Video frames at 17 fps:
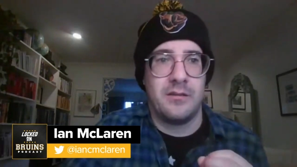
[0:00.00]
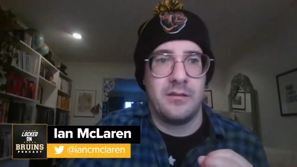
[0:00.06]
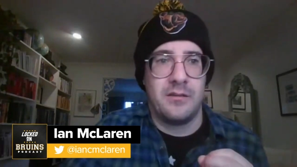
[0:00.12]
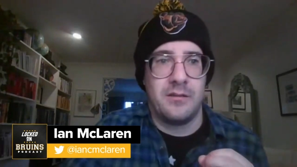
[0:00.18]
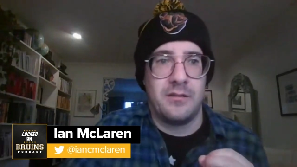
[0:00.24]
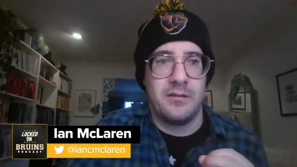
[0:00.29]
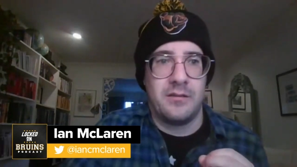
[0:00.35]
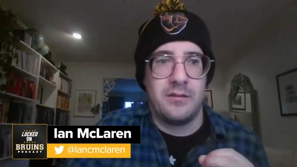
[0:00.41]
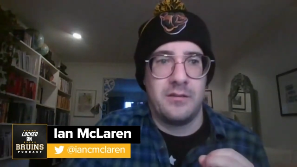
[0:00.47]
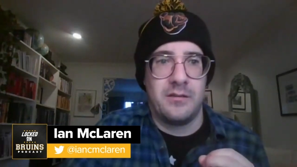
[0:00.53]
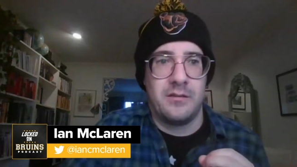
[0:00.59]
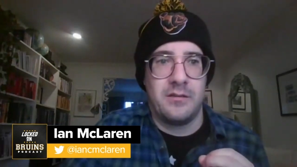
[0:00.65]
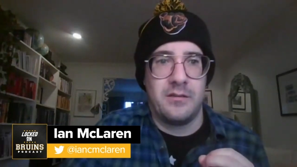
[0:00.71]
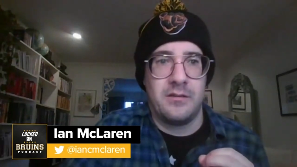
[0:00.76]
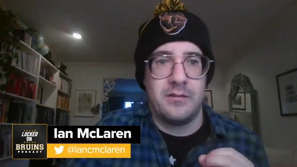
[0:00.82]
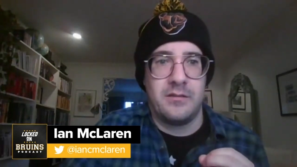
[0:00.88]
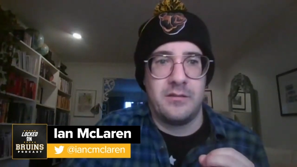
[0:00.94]

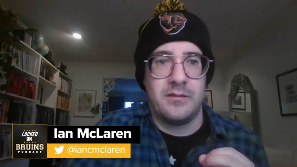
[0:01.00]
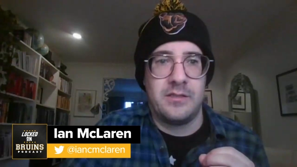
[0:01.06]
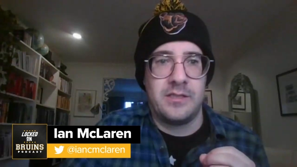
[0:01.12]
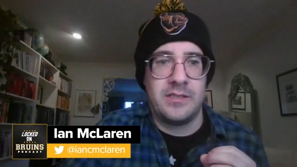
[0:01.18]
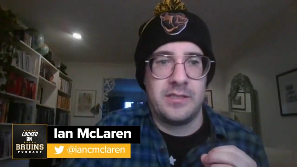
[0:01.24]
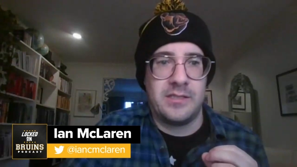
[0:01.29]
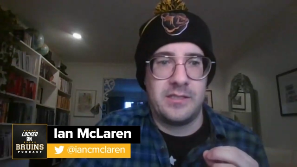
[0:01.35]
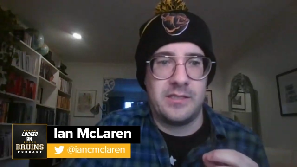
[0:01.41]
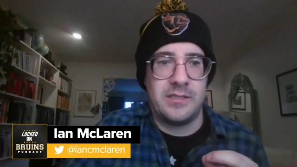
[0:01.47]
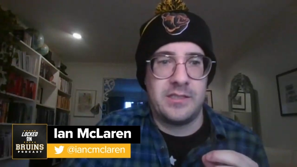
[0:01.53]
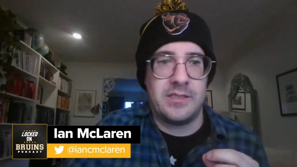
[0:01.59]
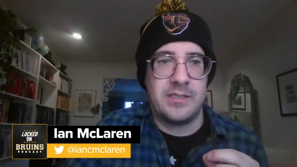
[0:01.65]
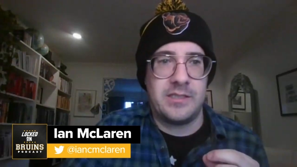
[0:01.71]
(no one is talking)